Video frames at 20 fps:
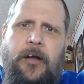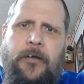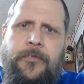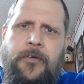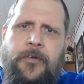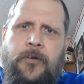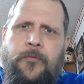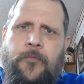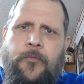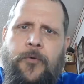
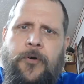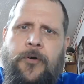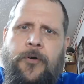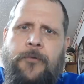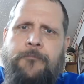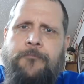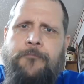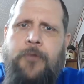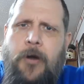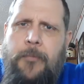there
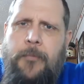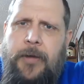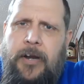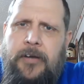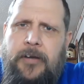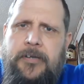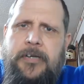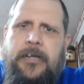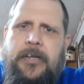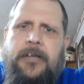were
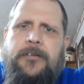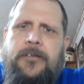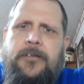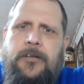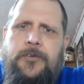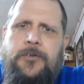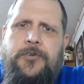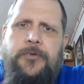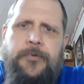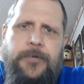permanent
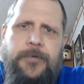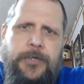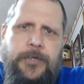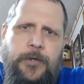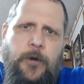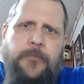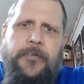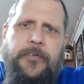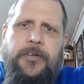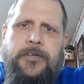indentured
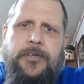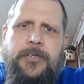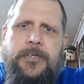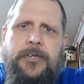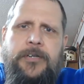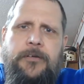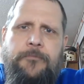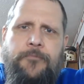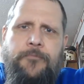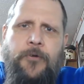
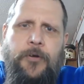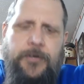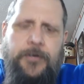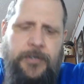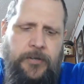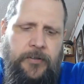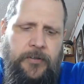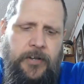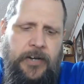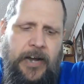servants brought
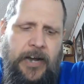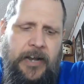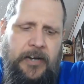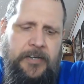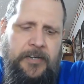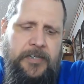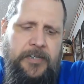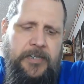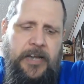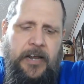to the
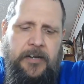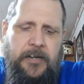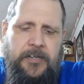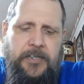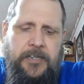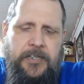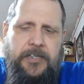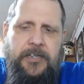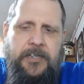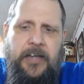United
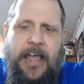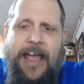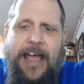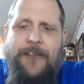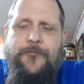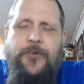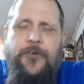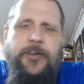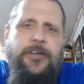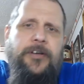States,
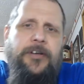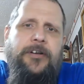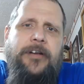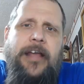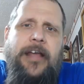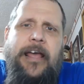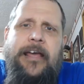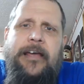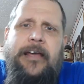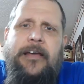
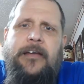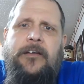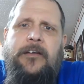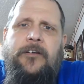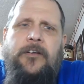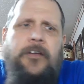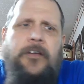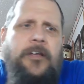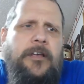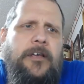African
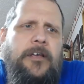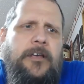and